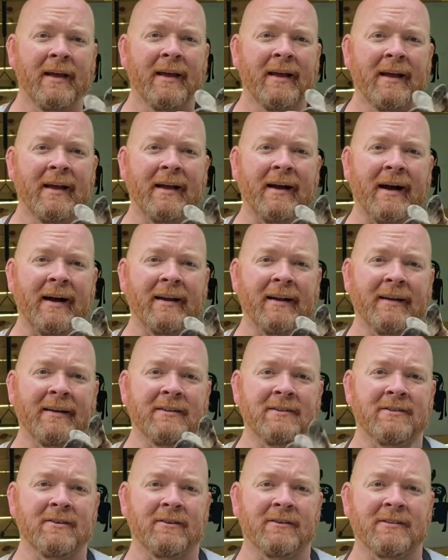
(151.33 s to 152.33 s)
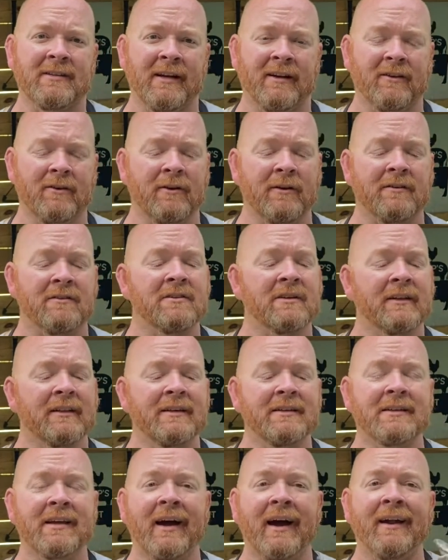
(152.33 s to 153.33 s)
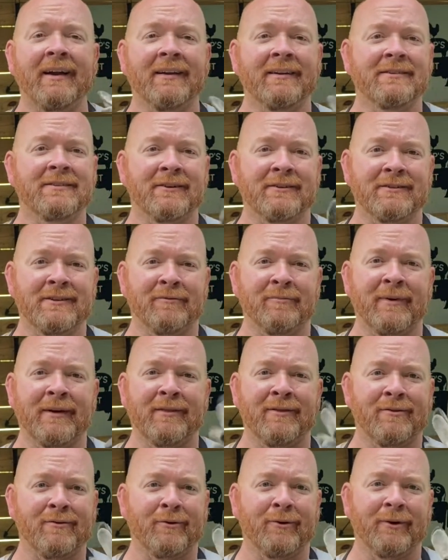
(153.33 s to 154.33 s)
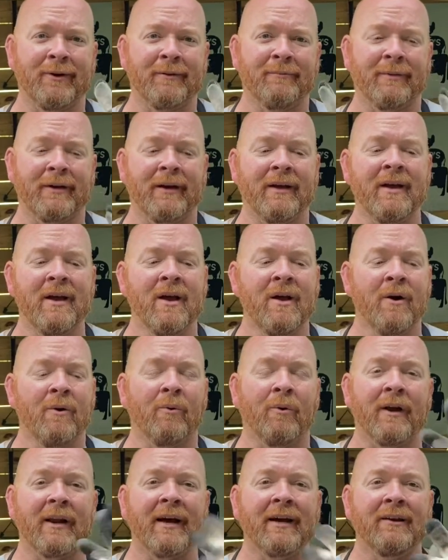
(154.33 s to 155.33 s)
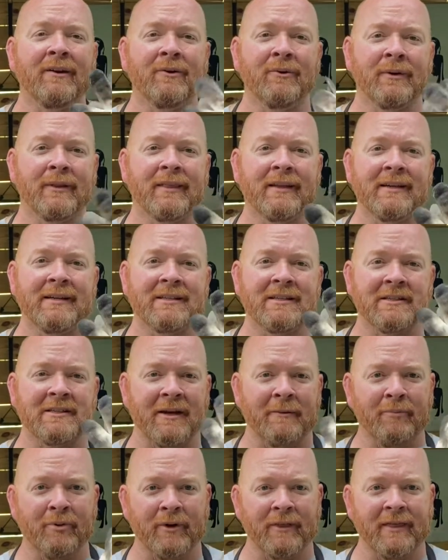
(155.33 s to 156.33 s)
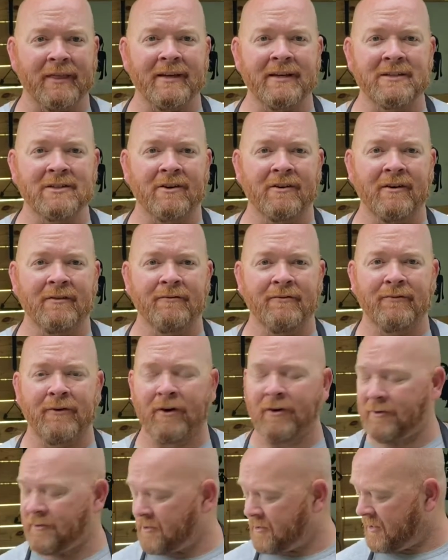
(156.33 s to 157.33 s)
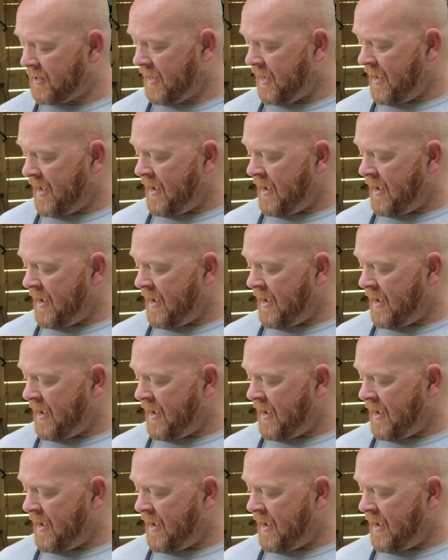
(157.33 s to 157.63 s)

cotton inserts. Now you can see these cotton inserts have been through it, but what I do with these is I put these on first